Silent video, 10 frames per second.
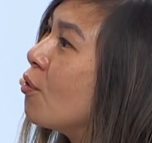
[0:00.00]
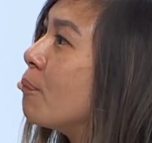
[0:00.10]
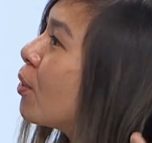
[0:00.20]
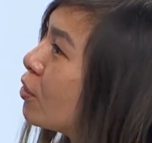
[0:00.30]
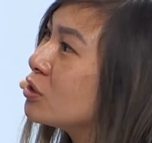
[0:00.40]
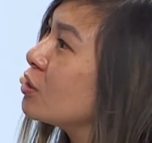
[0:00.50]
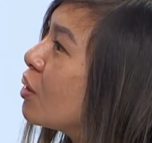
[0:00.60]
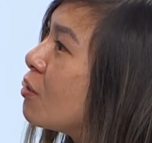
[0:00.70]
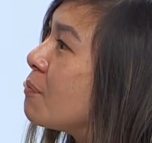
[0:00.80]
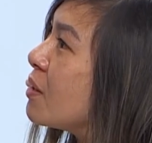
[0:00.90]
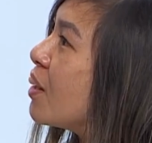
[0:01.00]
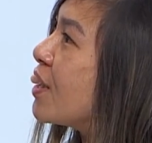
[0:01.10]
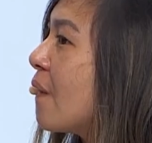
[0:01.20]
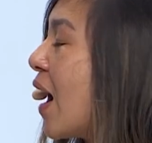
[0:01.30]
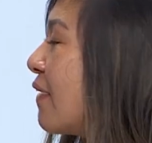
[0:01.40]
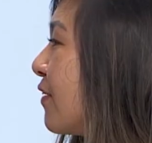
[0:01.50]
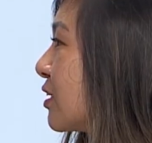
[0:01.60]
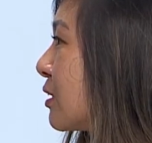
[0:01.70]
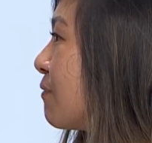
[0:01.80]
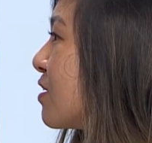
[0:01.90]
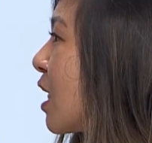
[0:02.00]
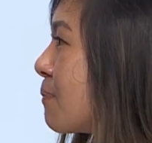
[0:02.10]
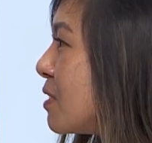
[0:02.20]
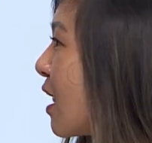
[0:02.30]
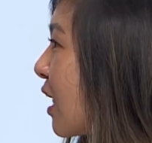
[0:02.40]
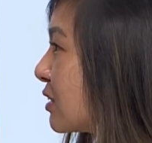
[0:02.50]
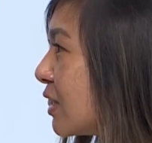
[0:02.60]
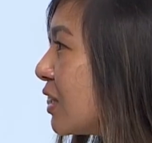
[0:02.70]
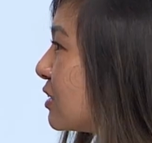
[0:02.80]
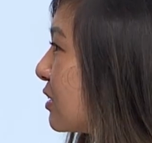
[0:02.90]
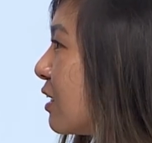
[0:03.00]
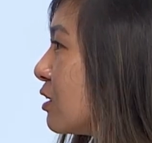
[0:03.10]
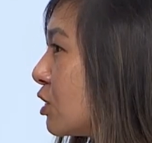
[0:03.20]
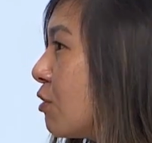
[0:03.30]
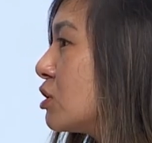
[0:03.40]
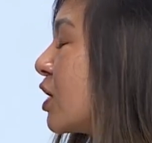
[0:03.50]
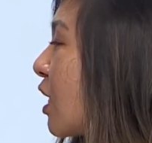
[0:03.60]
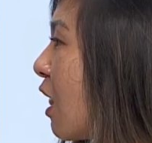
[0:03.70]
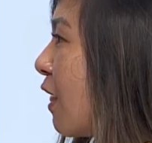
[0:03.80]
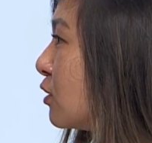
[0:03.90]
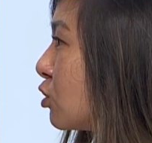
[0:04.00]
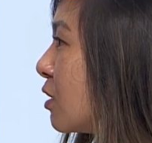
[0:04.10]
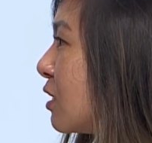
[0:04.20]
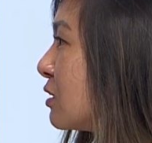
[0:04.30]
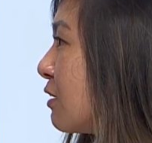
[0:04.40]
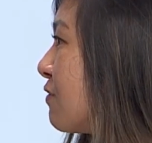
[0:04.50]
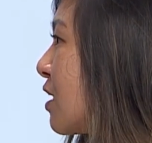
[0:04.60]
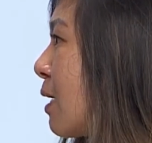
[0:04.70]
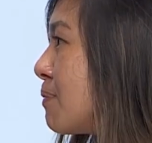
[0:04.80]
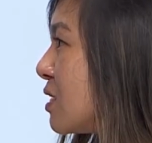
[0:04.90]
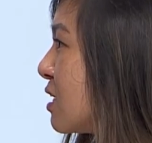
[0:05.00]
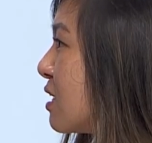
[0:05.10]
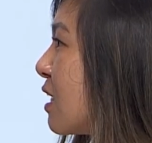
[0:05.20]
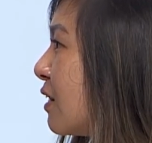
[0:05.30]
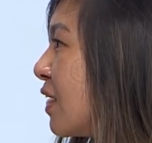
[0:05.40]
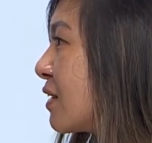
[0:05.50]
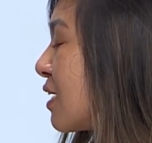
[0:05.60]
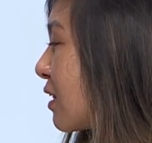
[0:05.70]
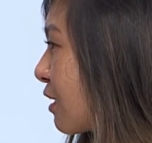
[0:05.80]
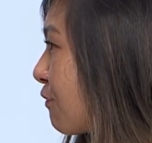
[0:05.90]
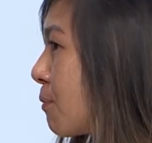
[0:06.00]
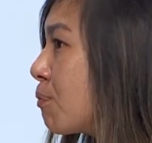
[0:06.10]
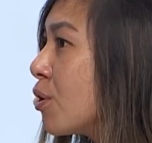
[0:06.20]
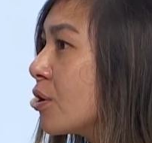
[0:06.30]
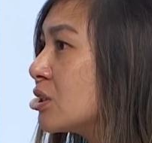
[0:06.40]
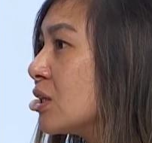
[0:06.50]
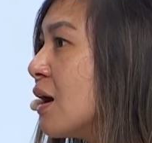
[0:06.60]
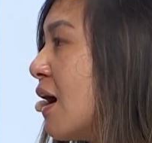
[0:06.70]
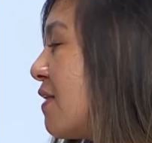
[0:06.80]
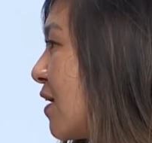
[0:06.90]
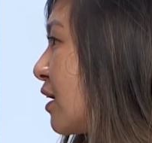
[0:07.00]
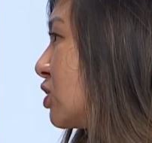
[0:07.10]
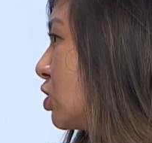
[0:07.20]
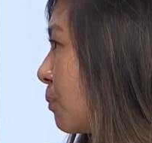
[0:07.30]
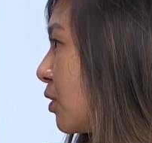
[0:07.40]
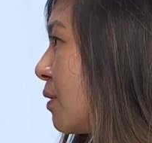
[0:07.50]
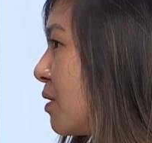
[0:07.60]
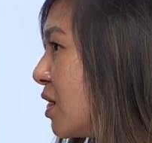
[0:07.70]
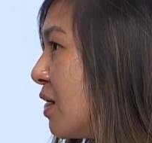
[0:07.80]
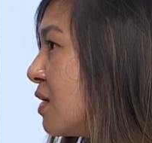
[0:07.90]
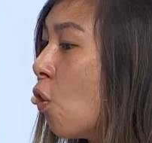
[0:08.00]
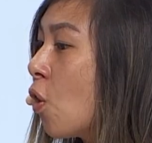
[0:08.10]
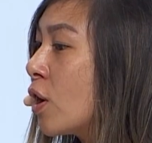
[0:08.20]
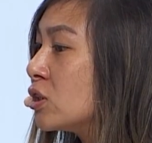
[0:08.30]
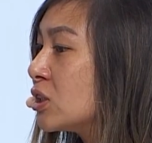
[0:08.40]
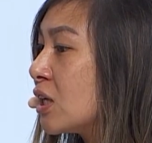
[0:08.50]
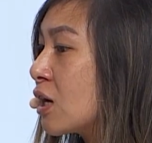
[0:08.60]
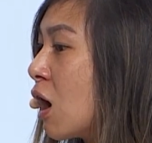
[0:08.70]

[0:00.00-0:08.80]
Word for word: personally would be like have like some VIP access. So it's like a hundred is the VIP and like right. they get different perks and that's super limited. Or just like